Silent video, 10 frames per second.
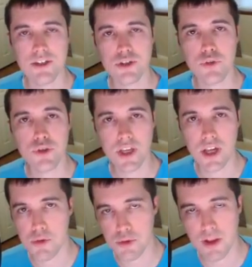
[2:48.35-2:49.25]
So if you
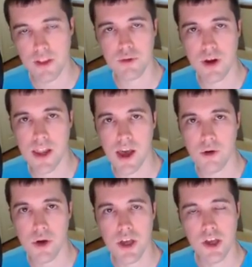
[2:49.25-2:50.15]
sign up through my link right
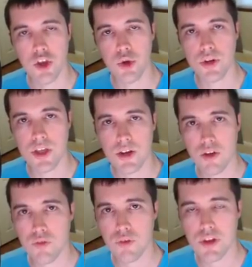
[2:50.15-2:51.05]
now, you would
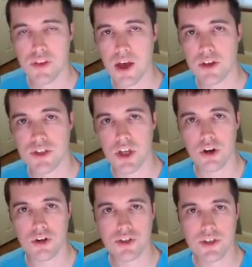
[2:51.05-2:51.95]
get
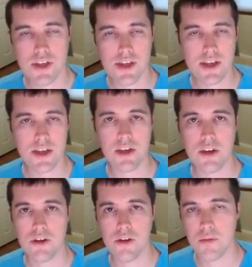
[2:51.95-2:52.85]
$15,000
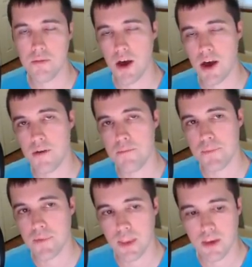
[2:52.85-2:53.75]
in
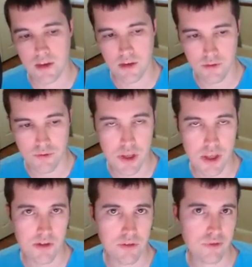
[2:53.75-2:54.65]

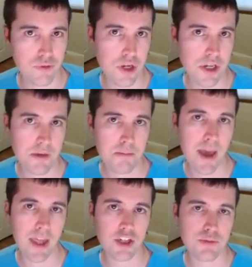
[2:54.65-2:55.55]
fee-free
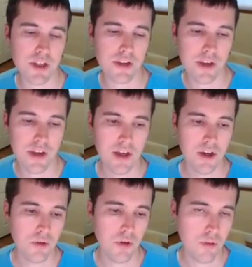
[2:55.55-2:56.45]
management,
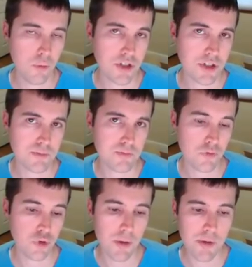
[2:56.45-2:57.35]
which is
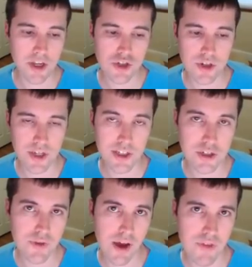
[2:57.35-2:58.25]
great because you get an
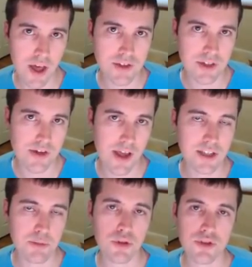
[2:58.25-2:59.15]
extra $5,000
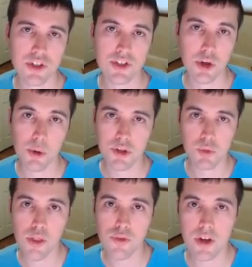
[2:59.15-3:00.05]
as opposed to just going
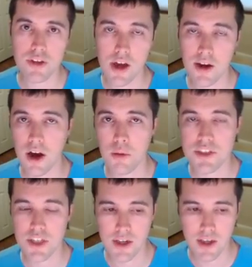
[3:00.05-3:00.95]
to wealthfront.com
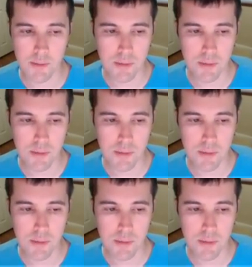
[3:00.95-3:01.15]
and signing